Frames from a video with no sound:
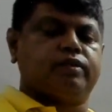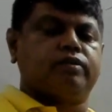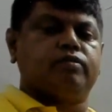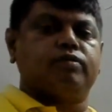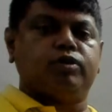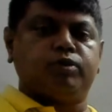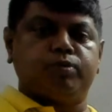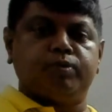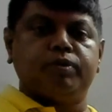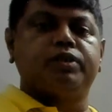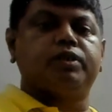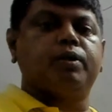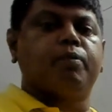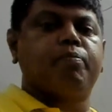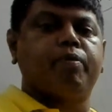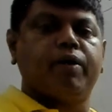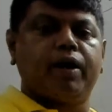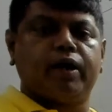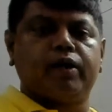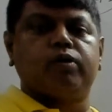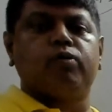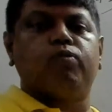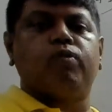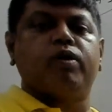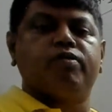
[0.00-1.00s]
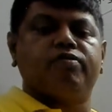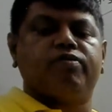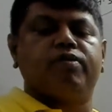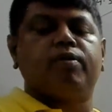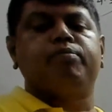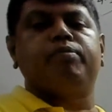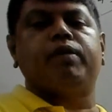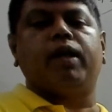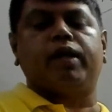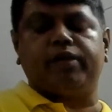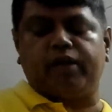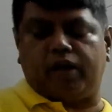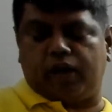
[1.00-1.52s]
which means subtract one from the
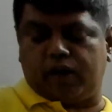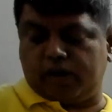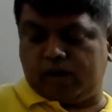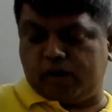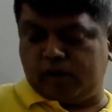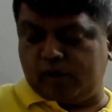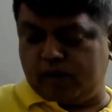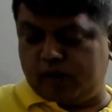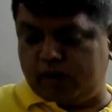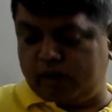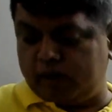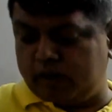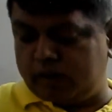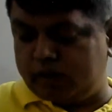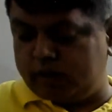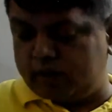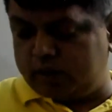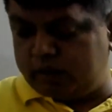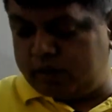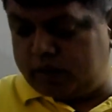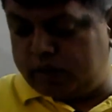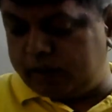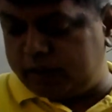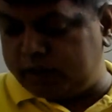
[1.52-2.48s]
other, it